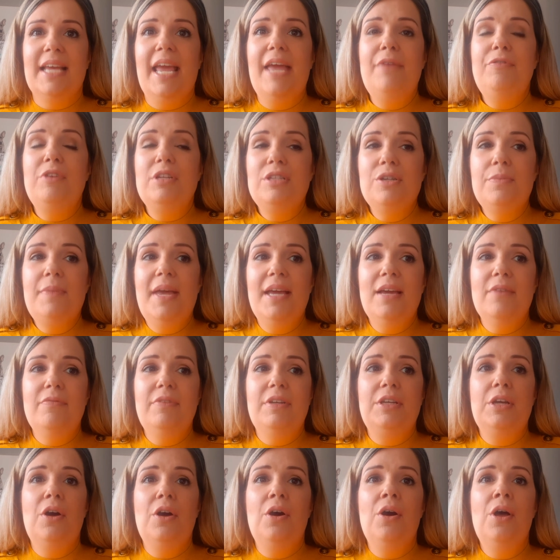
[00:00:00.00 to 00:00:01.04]
If you do make a
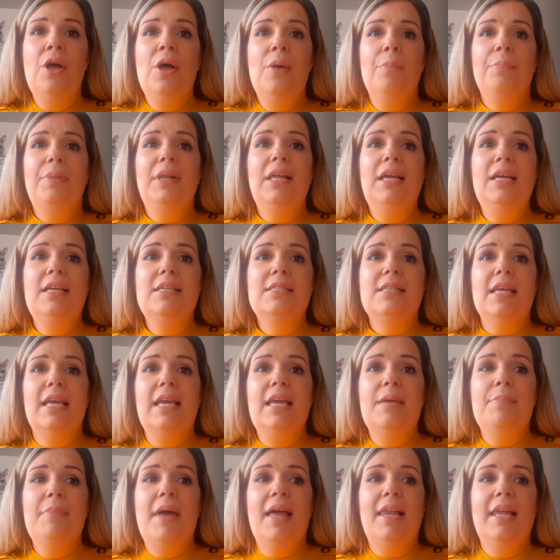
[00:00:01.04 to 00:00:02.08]
video, please
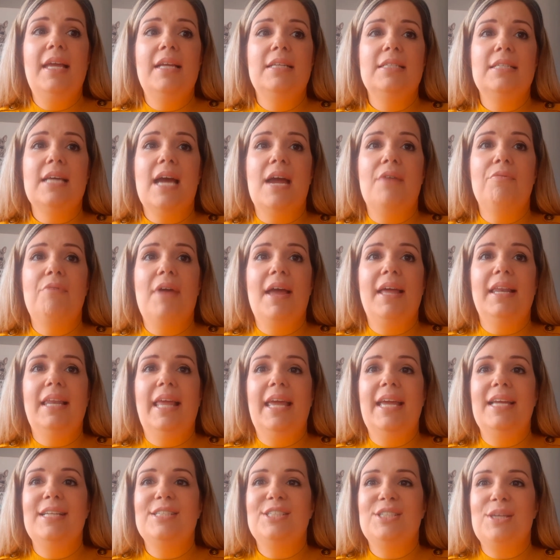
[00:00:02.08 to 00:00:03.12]
email it
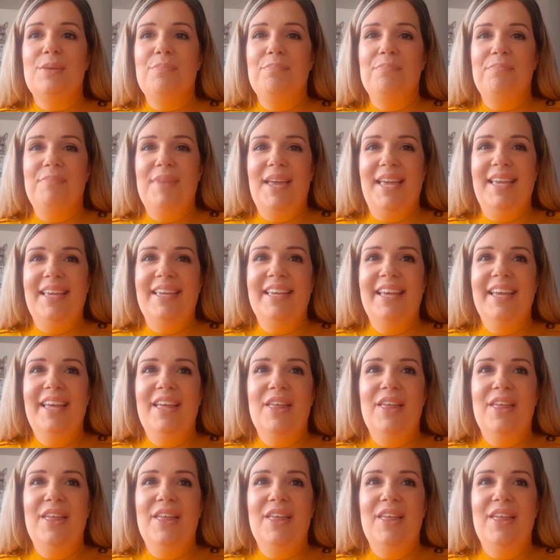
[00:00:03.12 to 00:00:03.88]
directly to me.